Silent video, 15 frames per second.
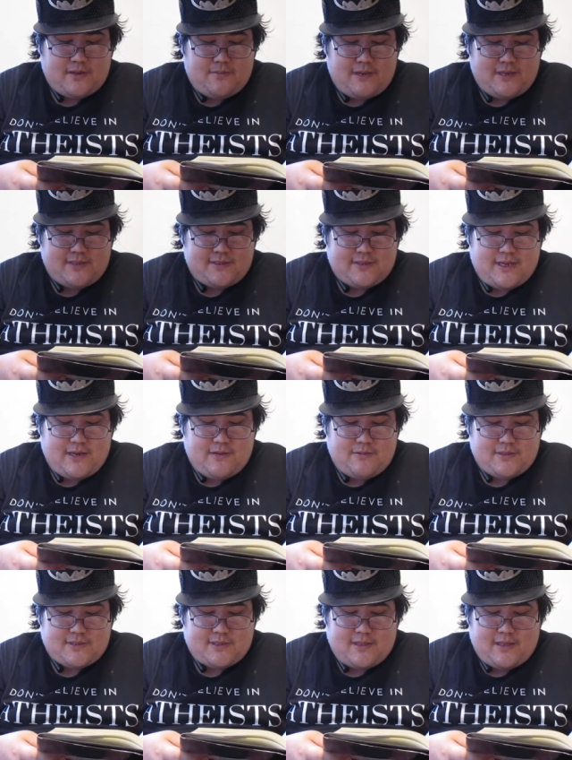may say to
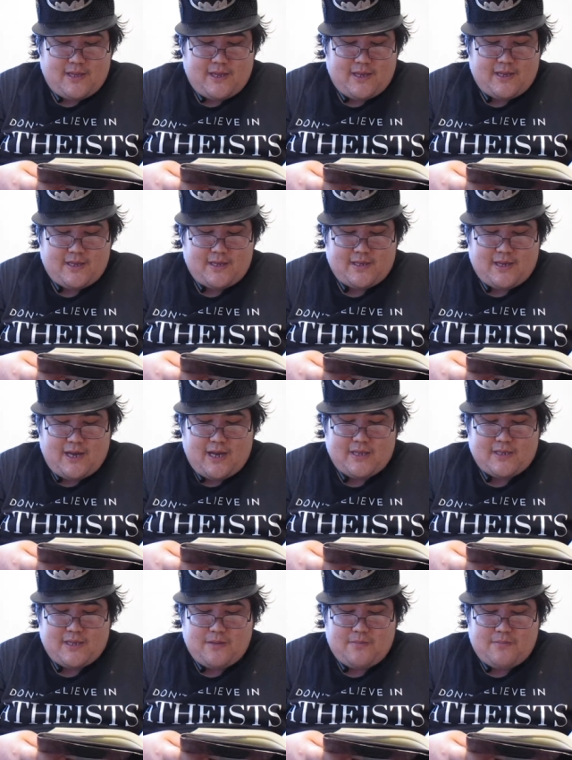his client,
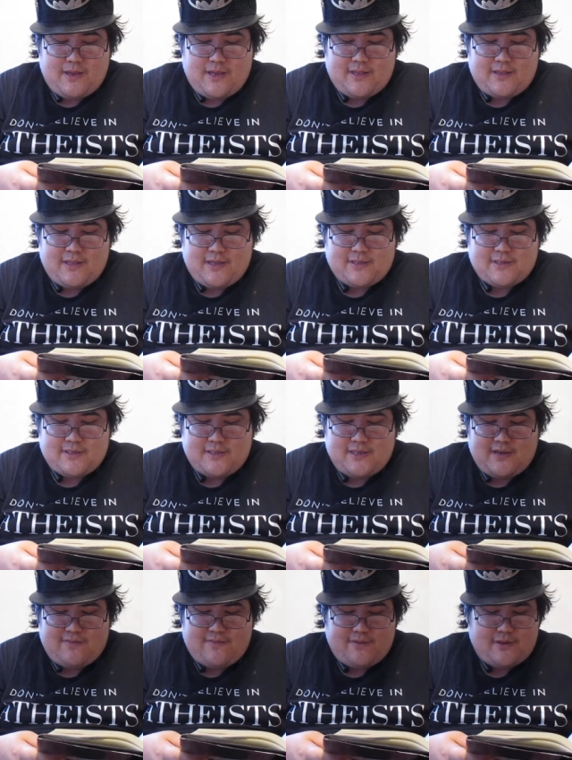God can make things
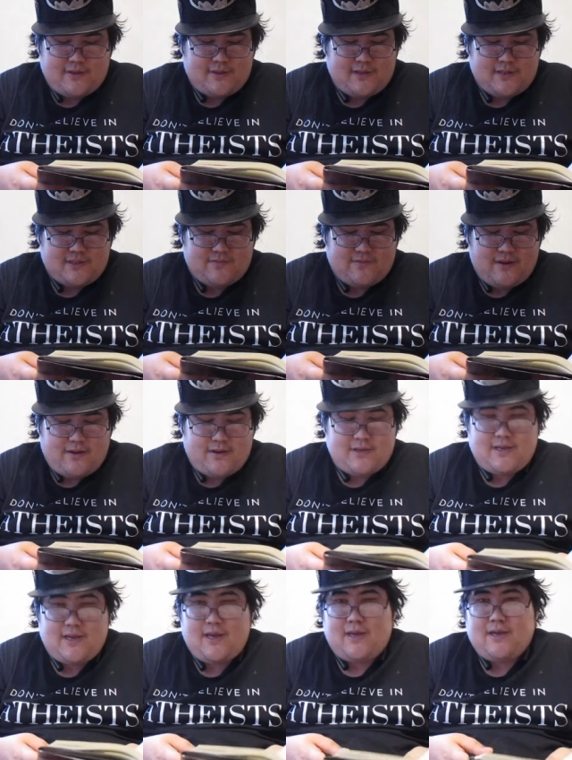different this very
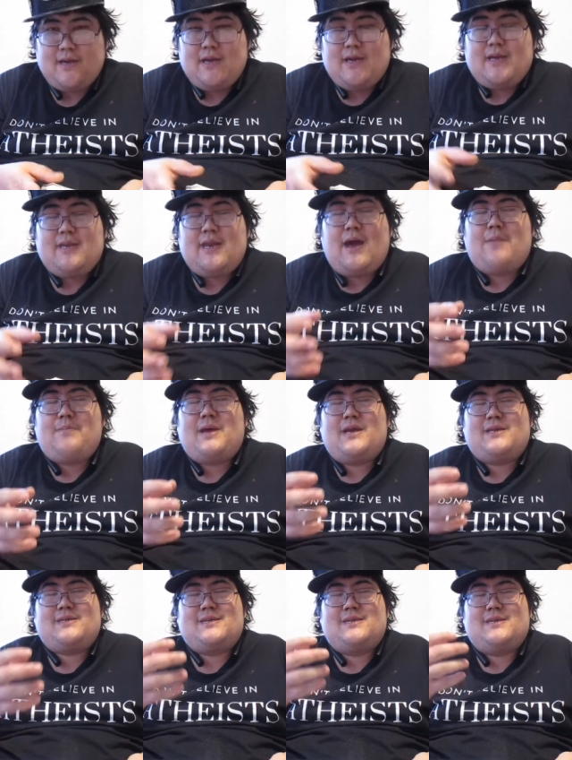day. Now, I'm
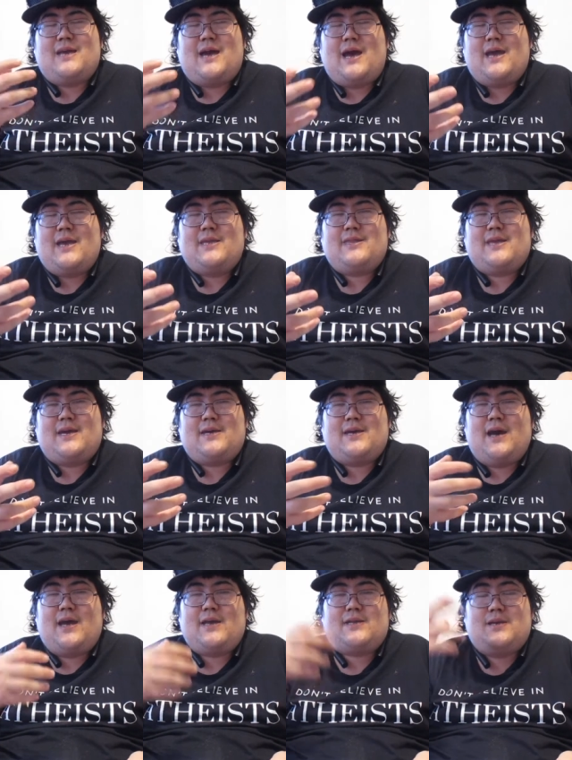not denying that
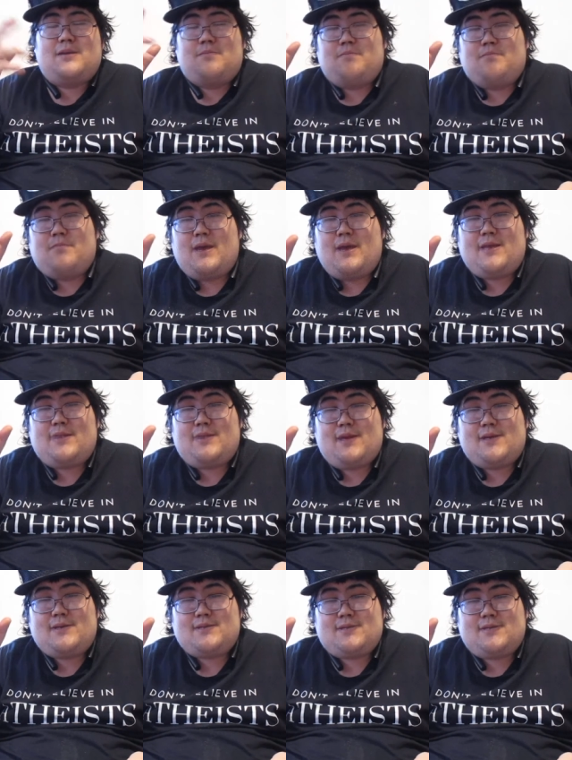God can make
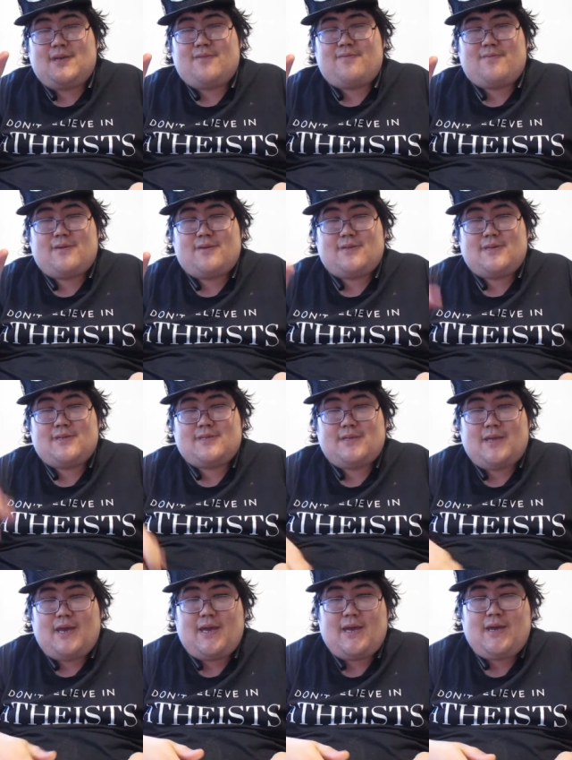things different this
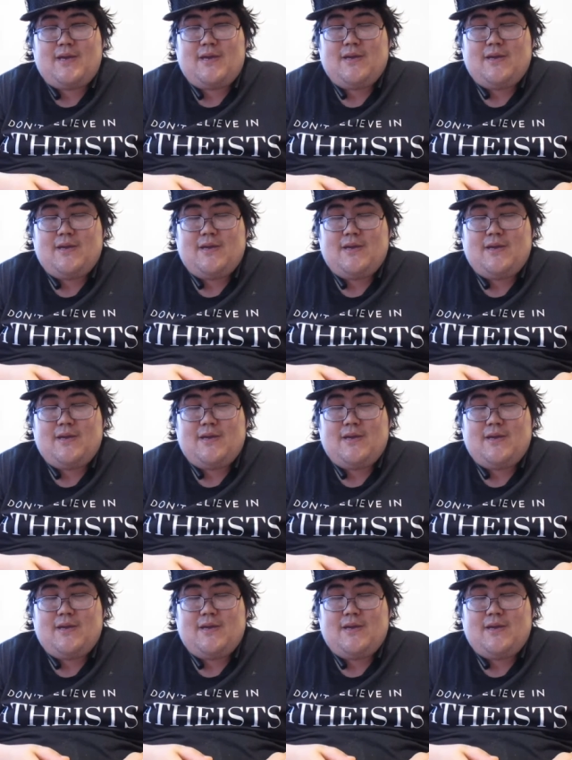day.